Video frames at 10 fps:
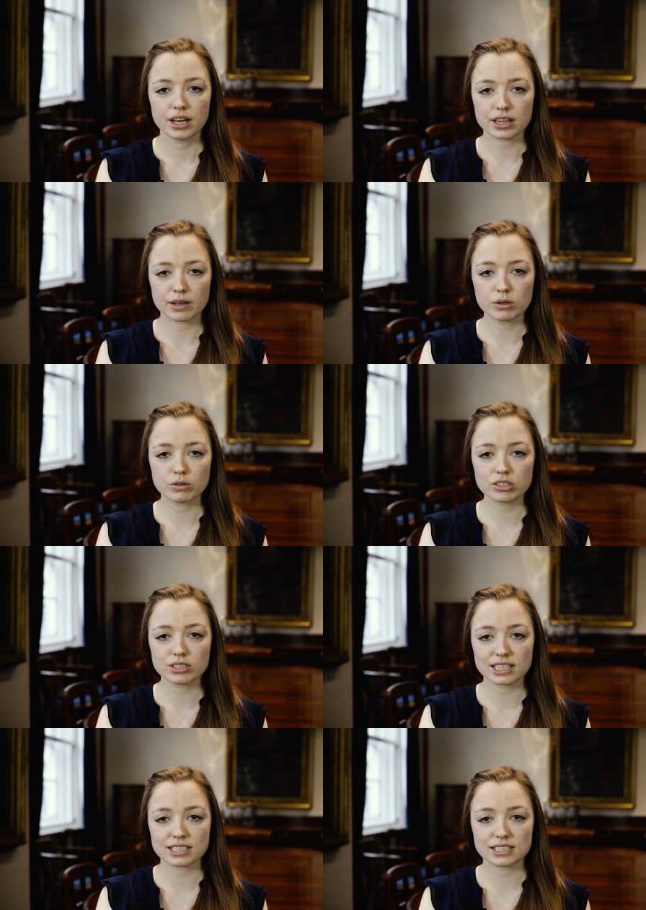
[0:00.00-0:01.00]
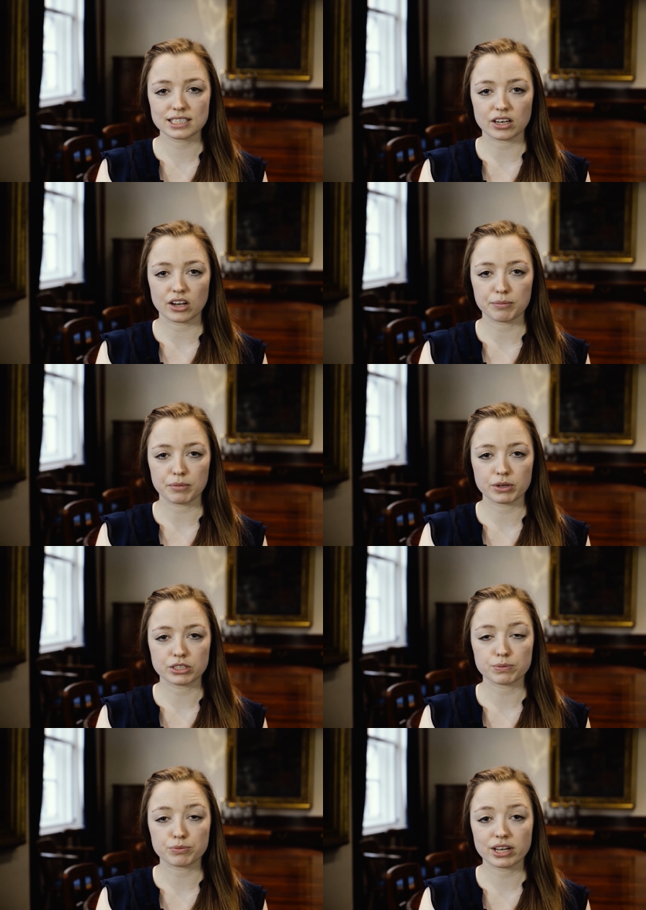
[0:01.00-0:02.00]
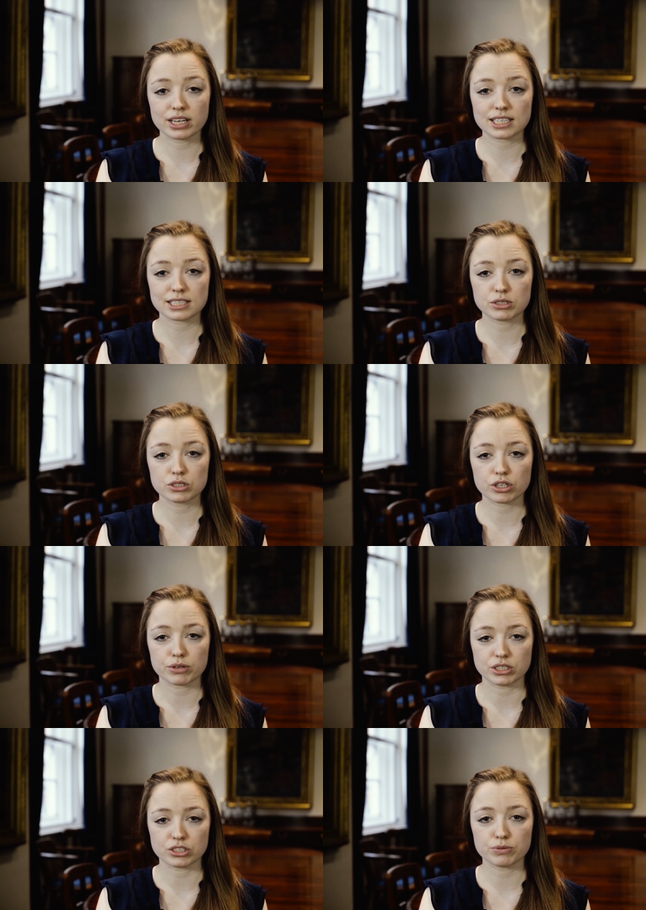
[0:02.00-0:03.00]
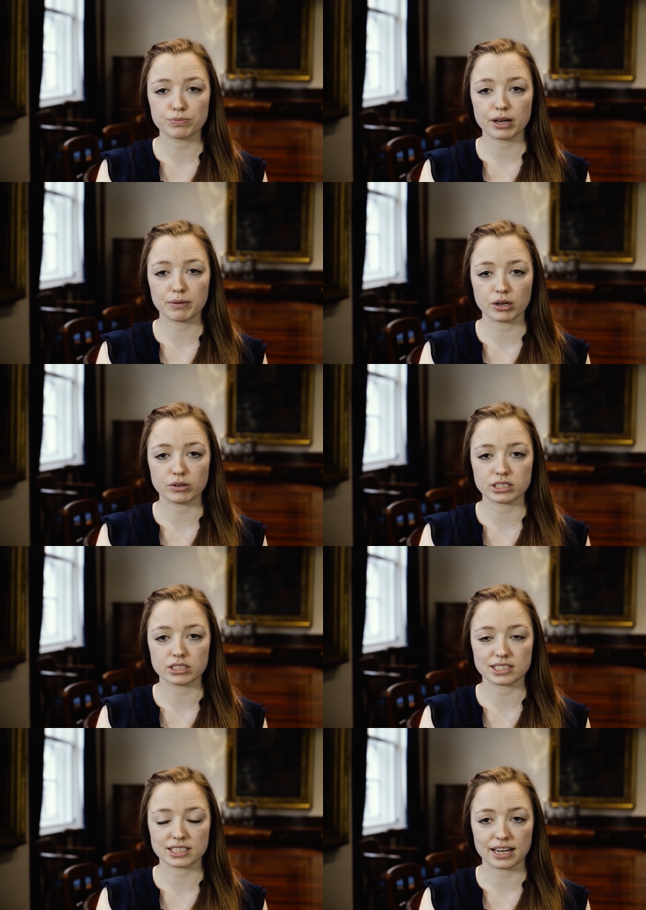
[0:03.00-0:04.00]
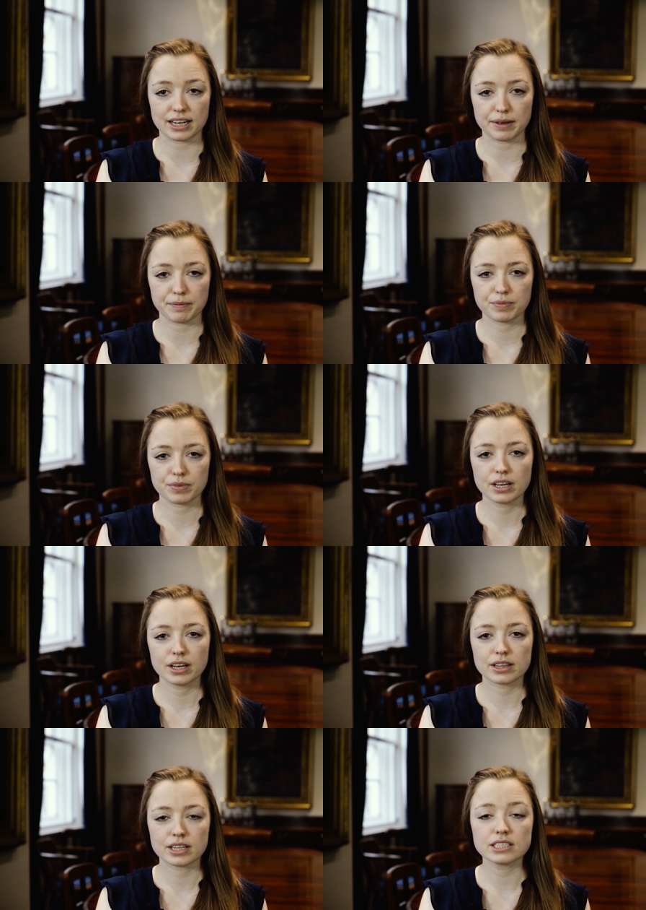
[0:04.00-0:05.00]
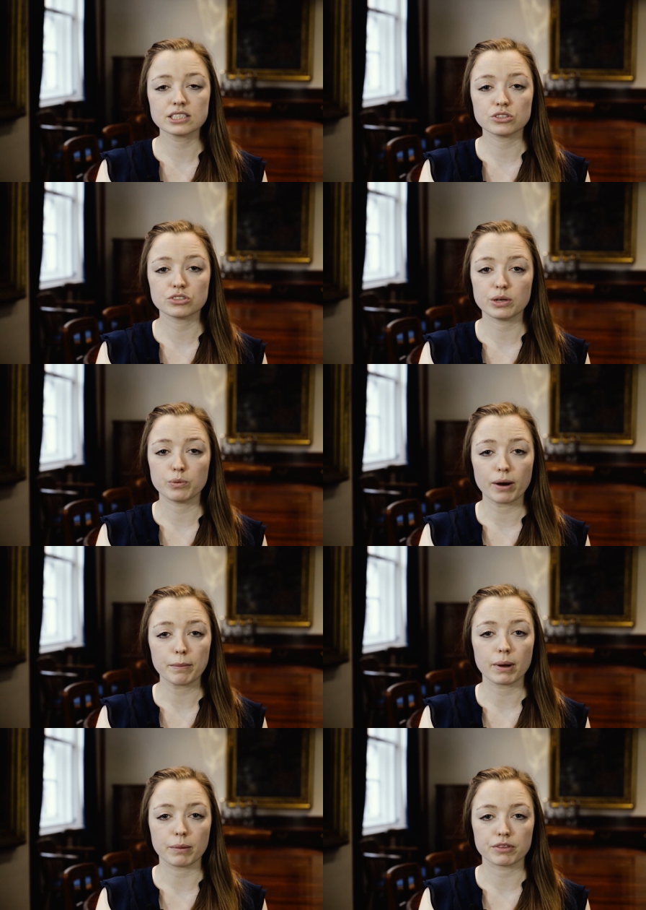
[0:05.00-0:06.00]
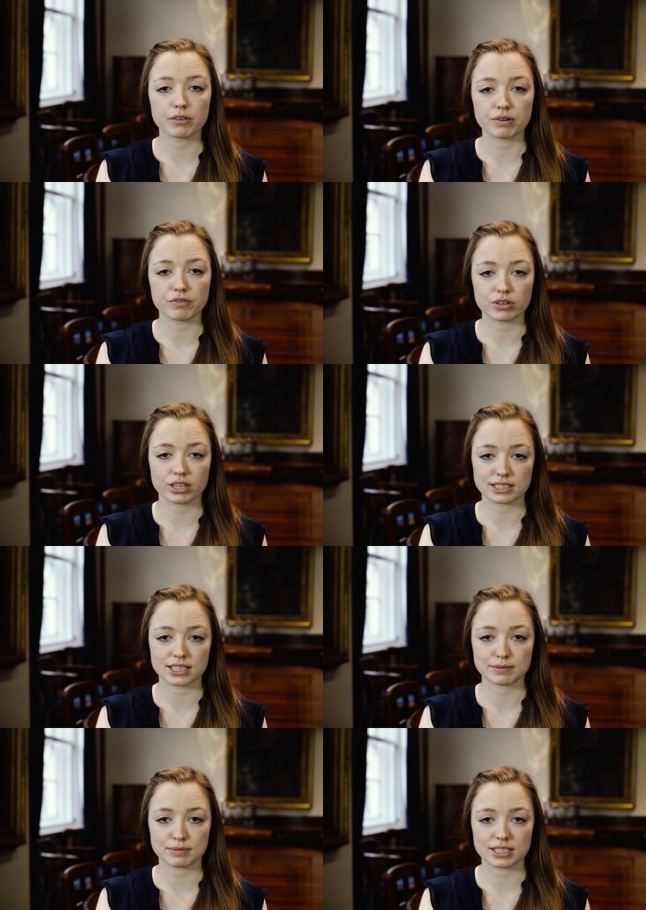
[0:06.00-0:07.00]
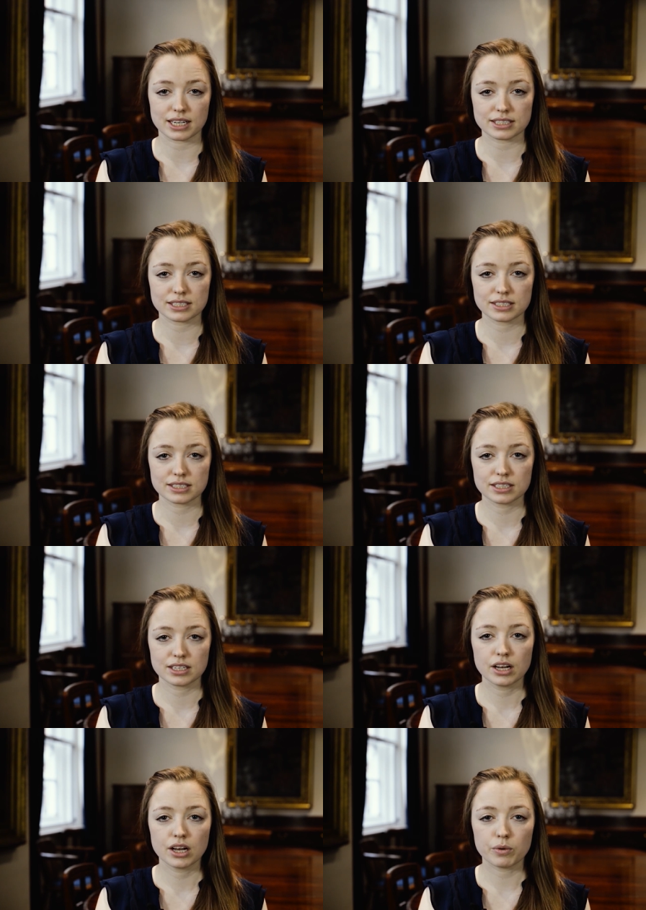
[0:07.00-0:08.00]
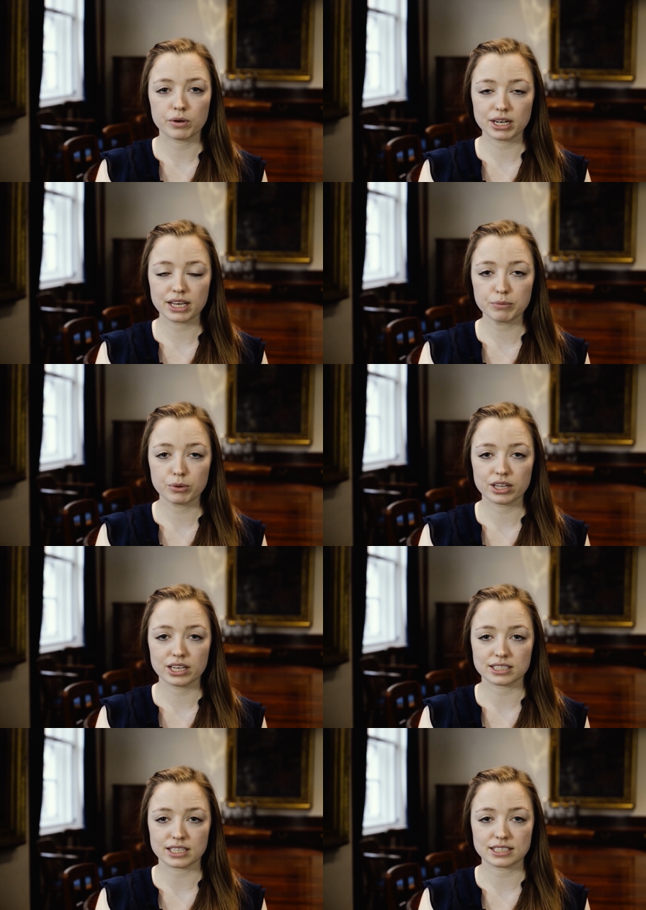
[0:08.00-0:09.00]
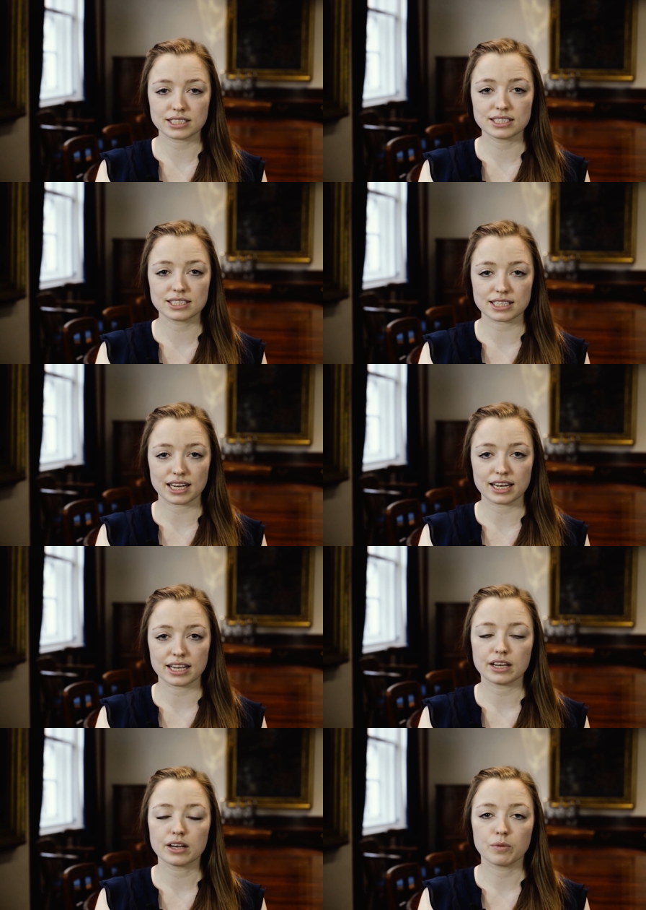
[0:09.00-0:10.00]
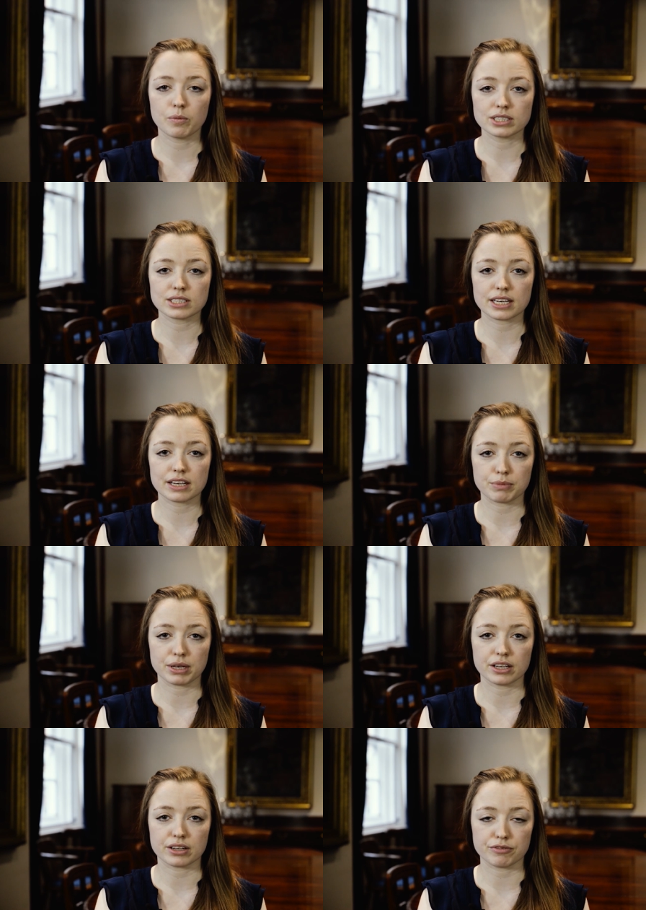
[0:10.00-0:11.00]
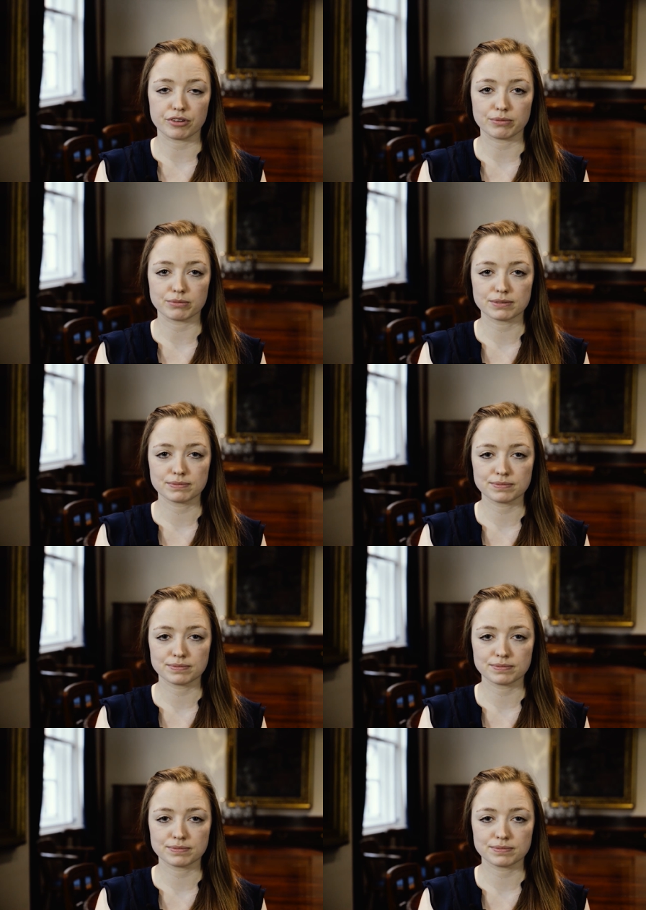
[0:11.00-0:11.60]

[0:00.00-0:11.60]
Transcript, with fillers: They will also set a deadline by which the pre assessment documents should be uploaded to Stanley. This is usually one month before the assessment date. We will input these dates into Stanley once they have been confirmed.